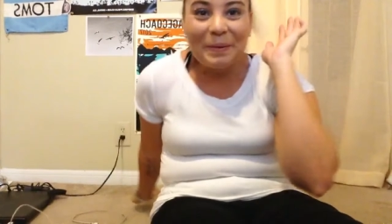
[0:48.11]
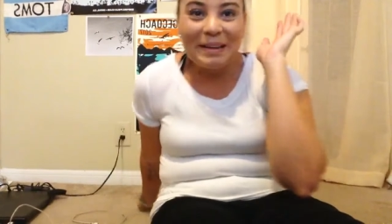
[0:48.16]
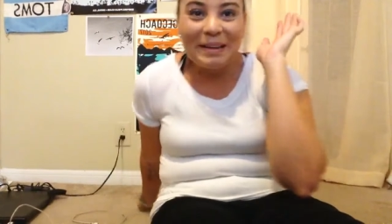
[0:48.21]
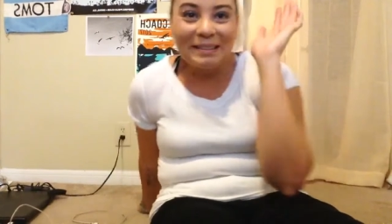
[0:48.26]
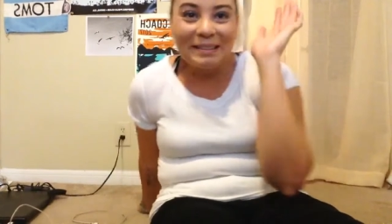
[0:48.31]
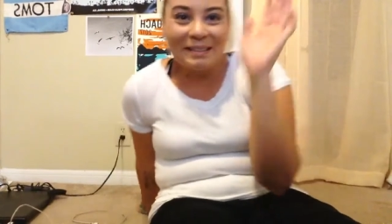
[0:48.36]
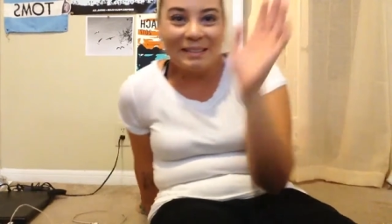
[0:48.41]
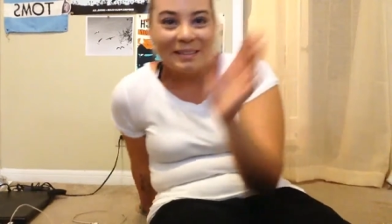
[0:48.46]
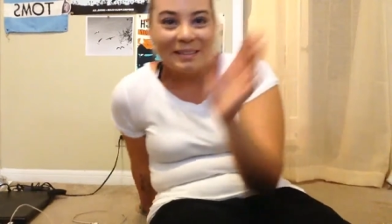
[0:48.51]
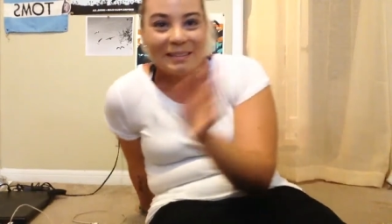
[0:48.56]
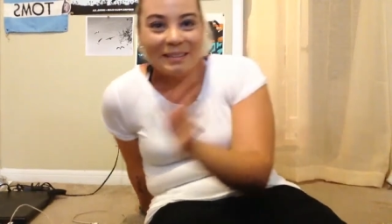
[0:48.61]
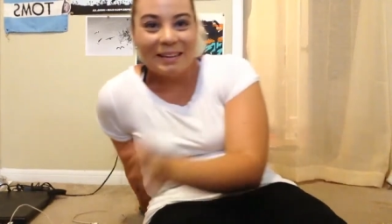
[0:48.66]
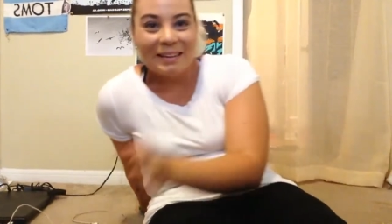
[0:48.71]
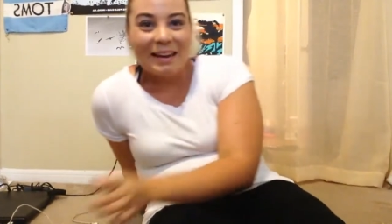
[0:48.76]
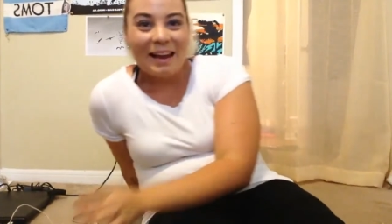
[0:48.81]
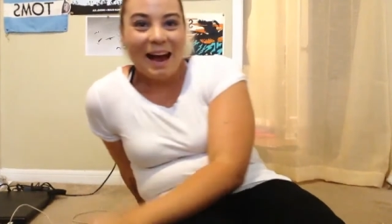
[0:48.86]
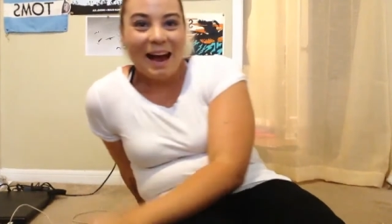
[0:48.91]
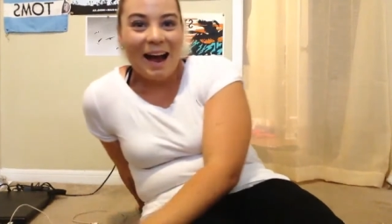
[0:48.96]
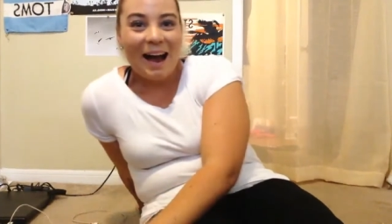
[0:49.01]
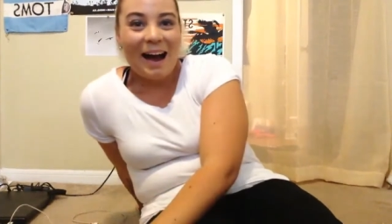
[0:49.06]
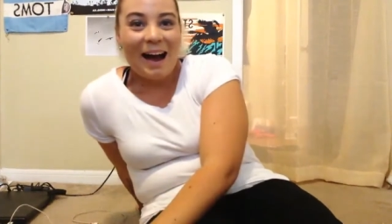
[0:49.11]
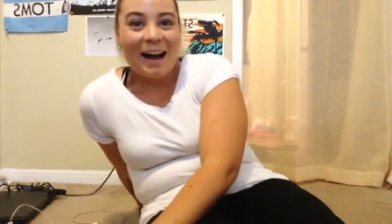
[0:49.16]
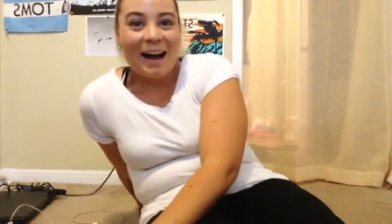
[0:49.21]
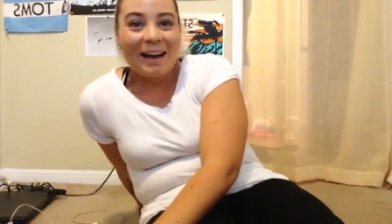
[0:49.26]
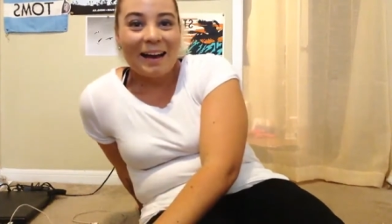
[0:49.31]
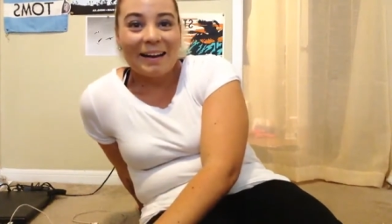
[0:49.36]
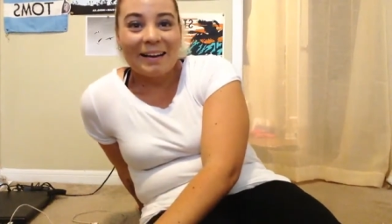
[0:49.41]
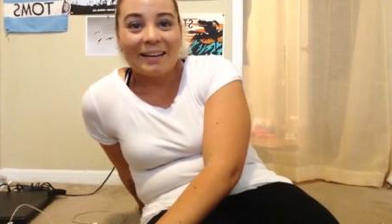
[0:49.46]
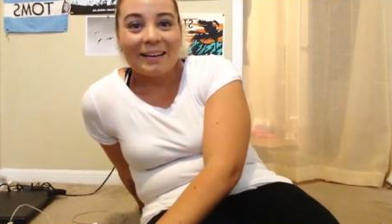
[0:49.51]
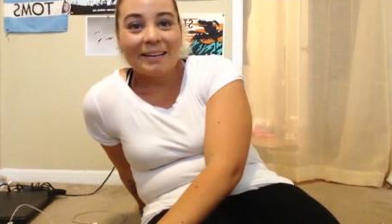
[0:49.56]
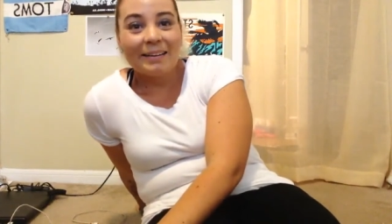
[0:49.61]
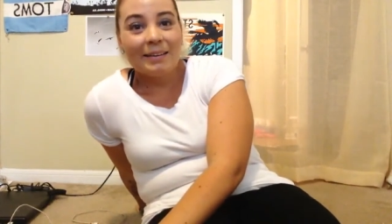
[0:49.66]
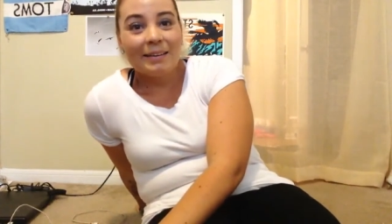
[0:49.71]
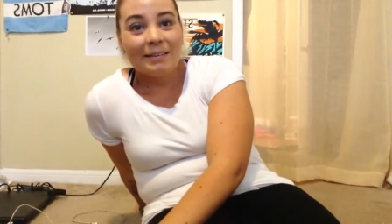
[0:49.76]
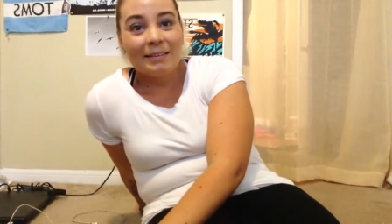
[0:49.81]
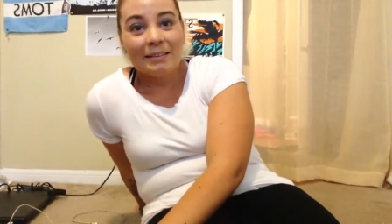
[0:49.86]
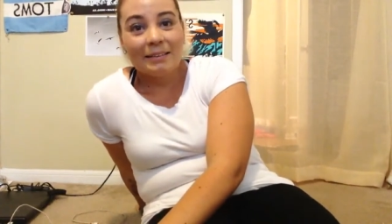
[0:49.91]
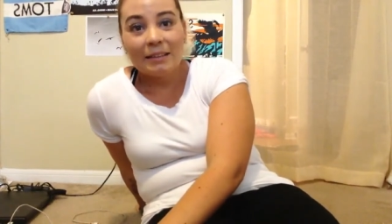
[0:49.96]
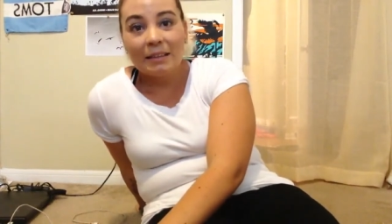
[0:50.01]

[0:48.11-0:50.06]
basically, I